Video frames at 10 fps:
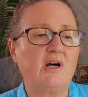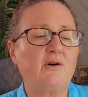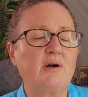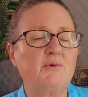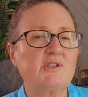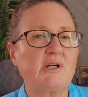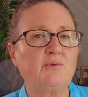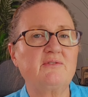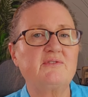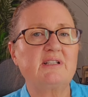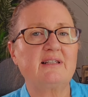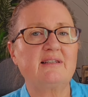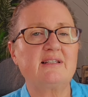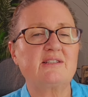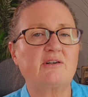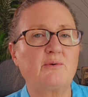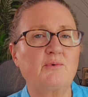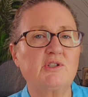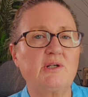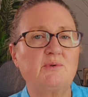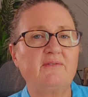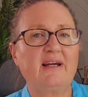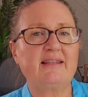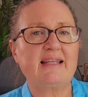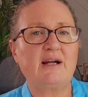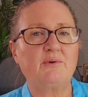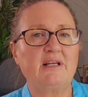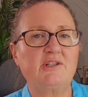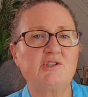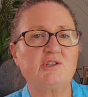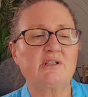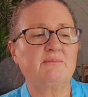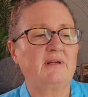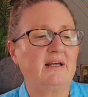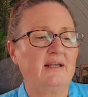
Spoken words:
Oh, I wish I would have done this, or I wish I would have had that relationship.